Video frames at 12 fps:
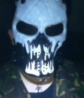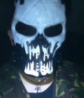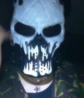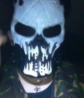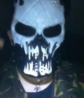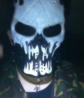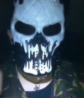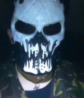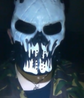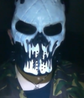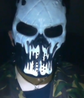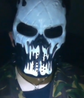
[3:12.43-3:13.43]
rod in
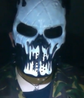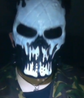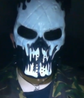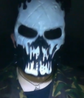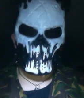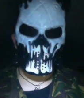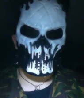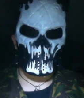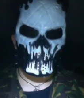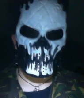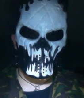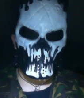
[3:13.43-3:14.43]
there. Obviously you'll need a
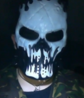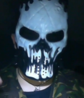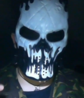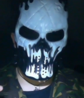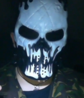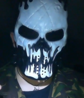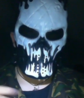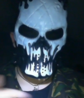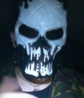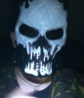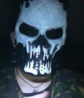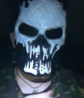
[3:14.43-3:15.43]
lot longer
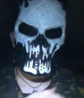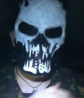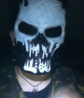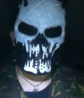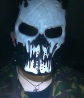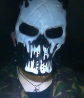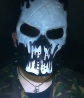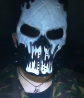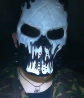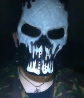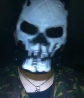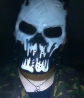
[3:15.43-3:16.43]
than a coat
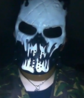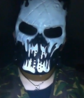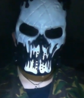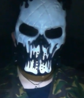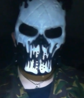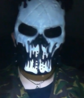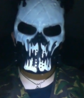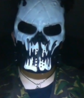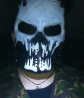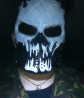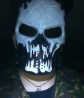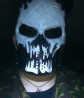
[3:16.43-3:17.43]
hanger,
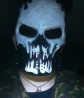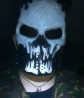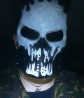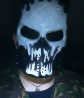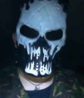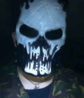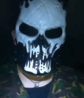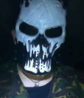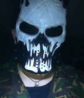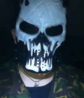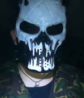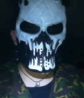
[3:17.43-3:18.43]
but yeah,
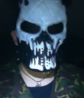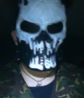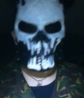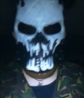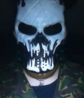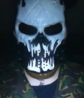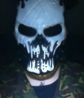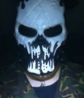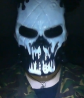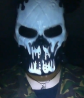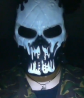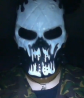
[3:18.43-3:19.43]
if you ain't got
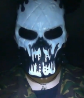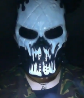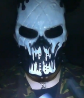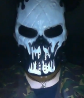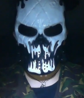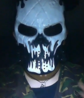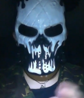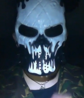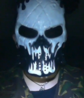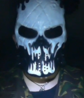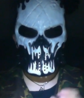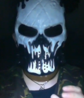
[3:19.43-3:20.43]
an unjamming
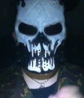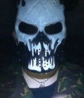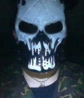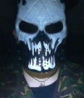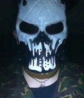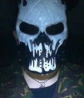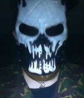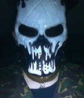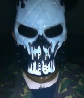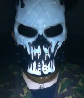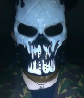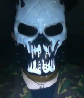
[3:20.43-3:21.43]
system or anything of the
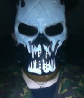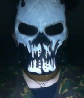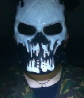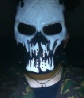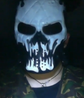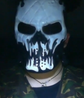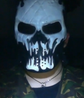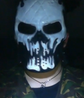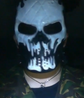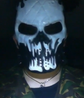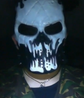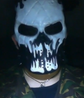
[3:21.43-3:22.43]
sort, you'll
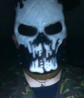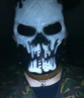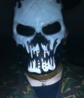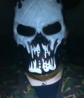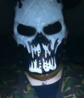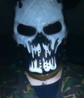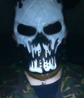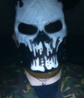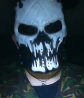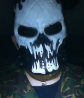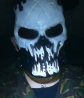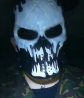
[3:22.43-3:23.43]
have to just make something.
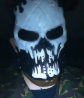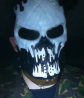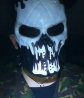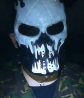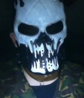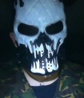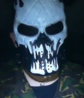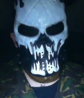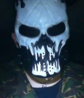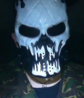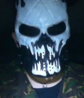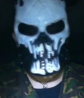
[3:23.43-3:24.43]
If you have to use a
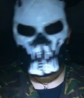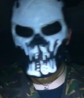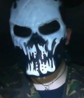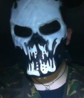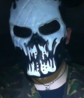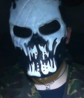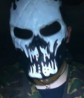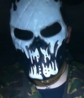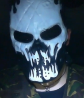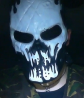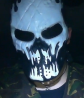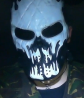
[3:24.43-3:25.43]
stick, use it at
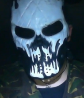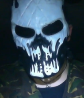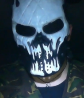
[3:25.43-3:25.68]
your own